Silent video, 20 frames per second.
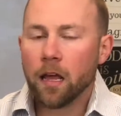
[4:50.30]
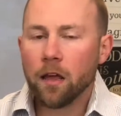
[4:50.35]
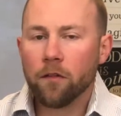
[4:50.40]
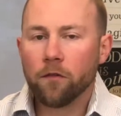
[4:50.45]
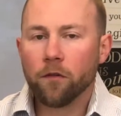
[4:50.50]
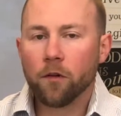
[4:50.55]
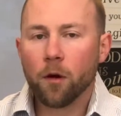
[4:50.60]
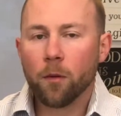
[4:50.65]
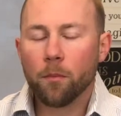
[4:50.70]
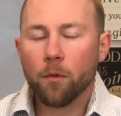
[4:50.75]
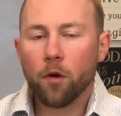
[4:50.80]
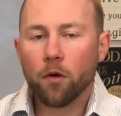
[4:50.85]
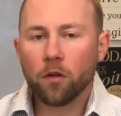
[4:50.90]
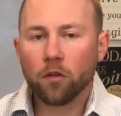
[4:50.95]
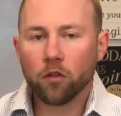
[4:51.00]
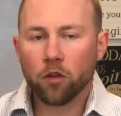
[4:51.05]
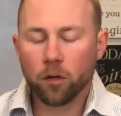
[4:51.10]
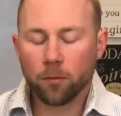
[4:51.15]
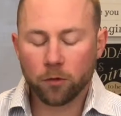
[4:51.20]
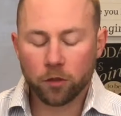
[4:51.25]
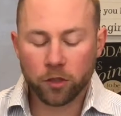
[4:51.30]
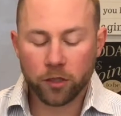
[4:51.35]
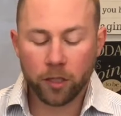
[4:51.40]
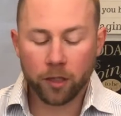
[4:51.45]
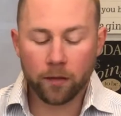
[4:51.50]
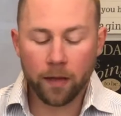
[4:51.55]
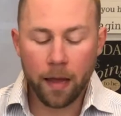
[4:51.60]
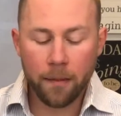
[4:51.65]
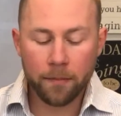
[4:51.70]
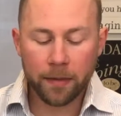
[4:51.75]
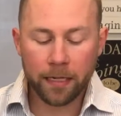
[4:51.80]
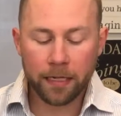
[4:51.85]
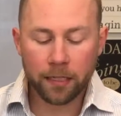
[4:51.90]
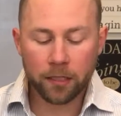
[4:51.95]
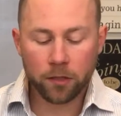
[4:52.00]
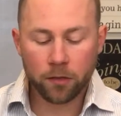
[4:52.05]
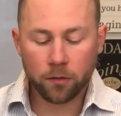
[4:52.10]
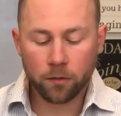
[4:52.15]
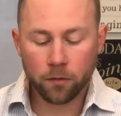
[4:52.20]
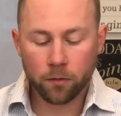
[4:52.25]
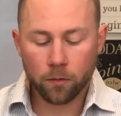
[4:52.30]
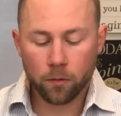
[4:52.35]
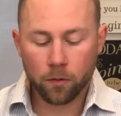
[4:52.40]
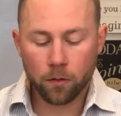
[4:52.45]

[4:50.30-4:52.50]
for a broken thermal seal, that means